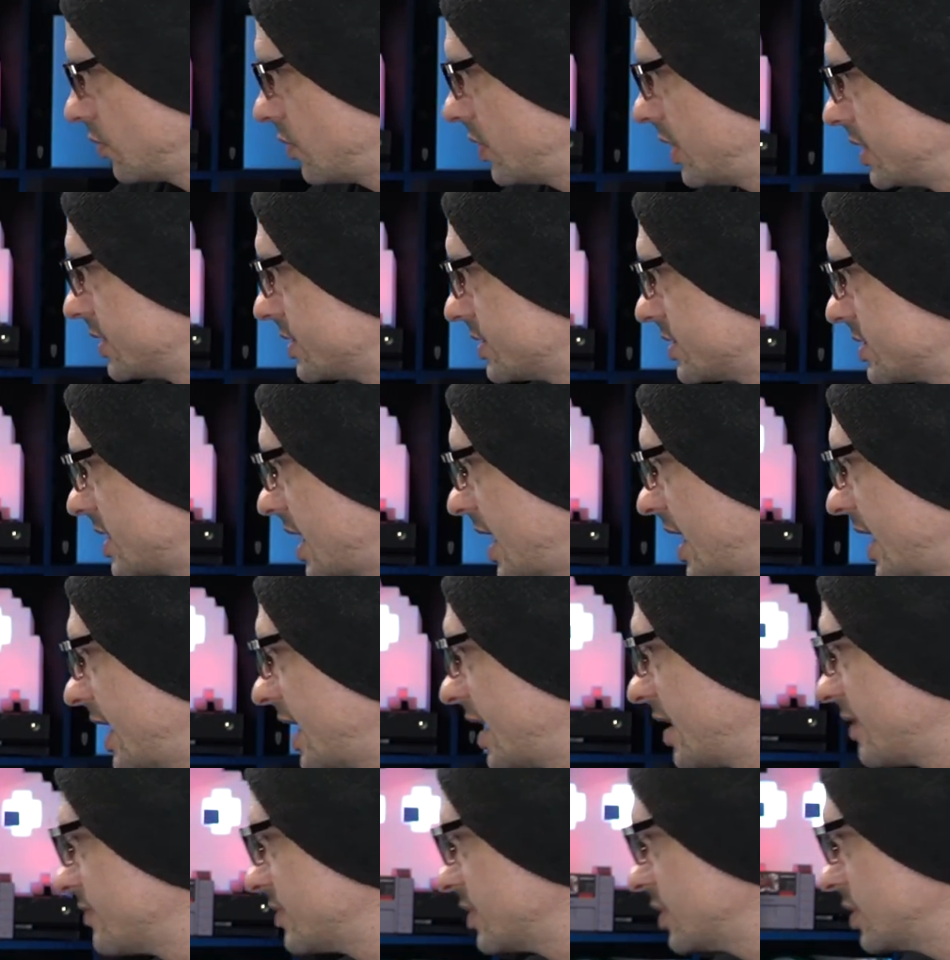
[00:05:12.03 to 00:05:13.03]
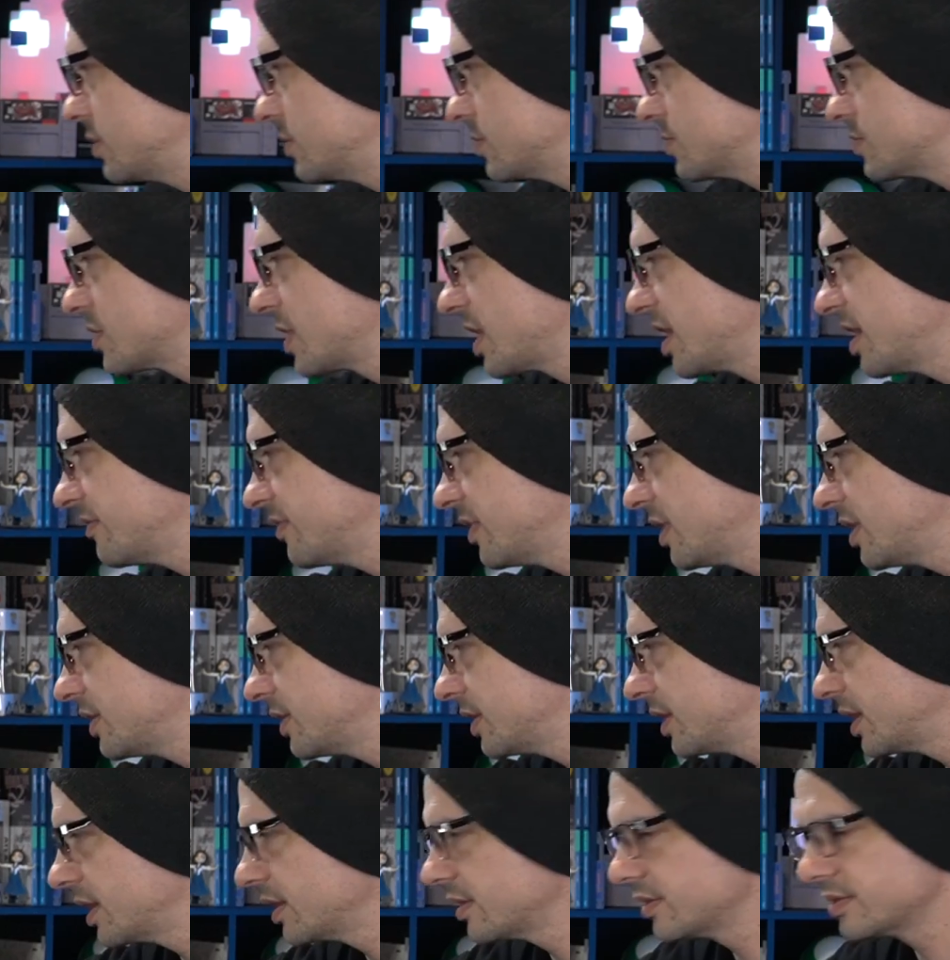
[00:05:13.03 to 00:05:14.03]
once I have the new drive
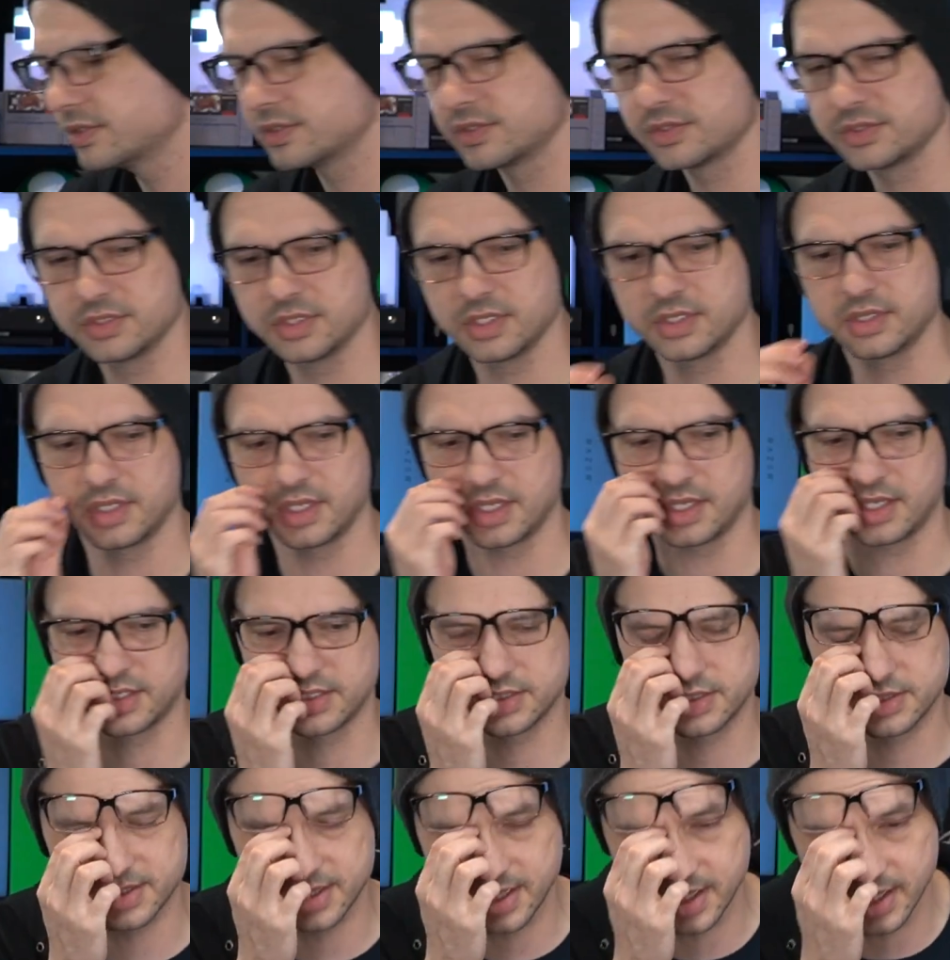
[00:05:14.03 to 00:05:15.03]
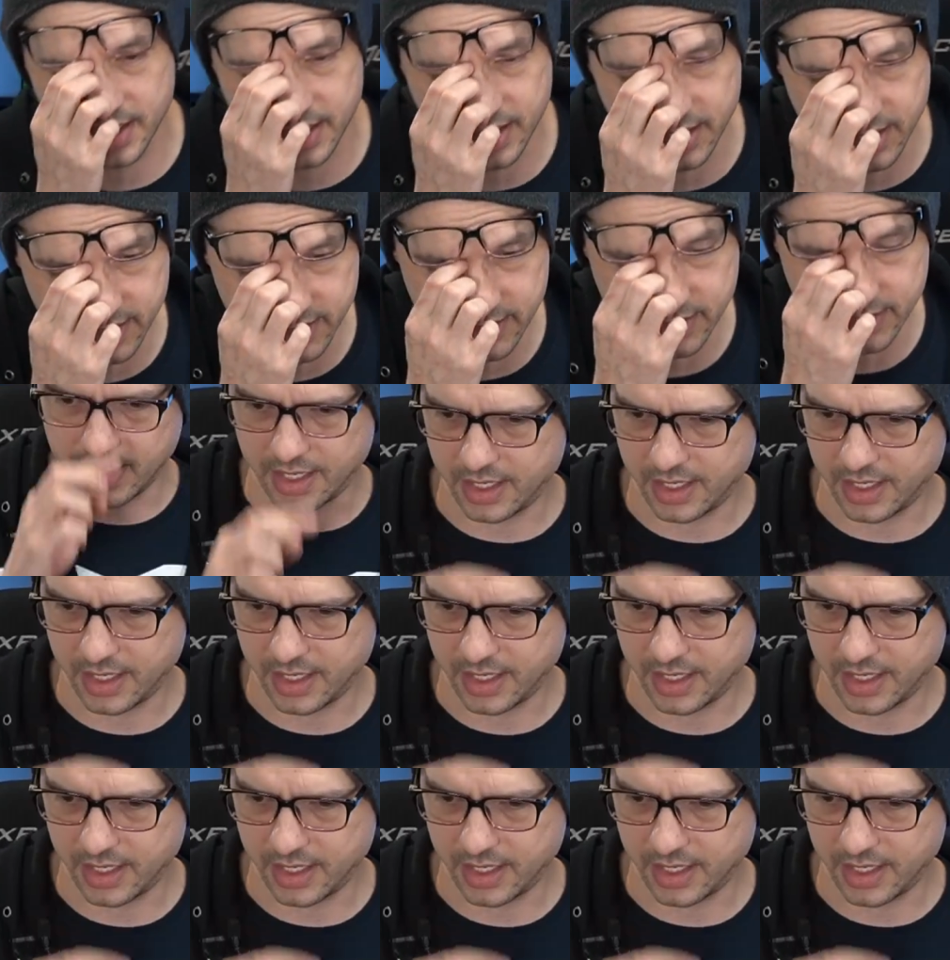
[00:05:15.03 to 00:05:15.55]
on there. Set that aside.